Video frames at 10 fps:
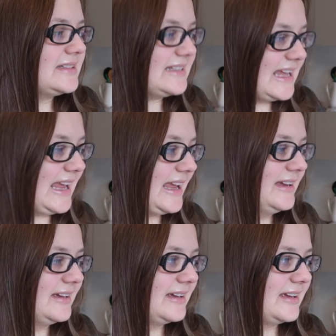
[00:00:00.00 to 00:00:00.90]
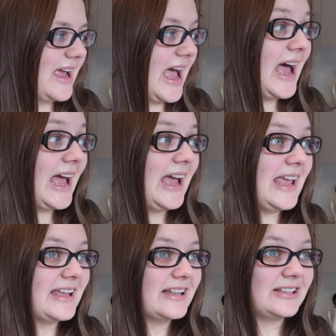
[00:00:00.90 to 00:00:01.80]
today,
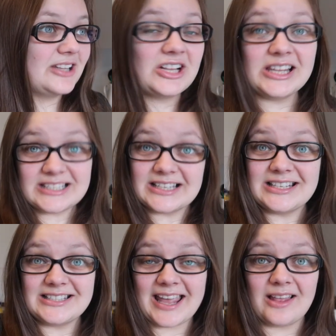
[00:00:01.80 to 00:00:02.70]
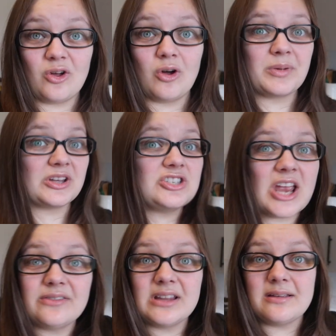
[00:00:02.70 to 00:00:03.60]
I luckily didn't need to get a lot because
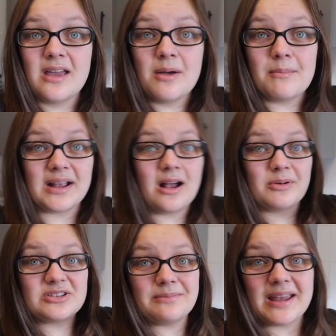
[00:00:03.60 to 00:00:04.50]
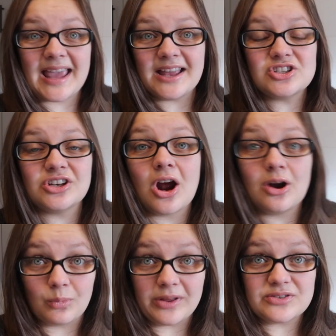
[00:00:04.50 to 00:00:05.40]
generally my cupboards in my kitchen
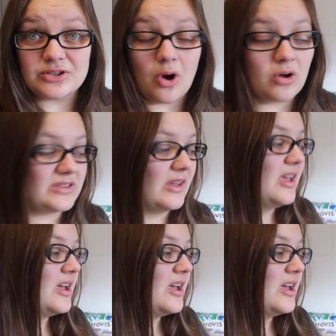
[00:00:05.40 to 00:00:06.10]
are well stocked.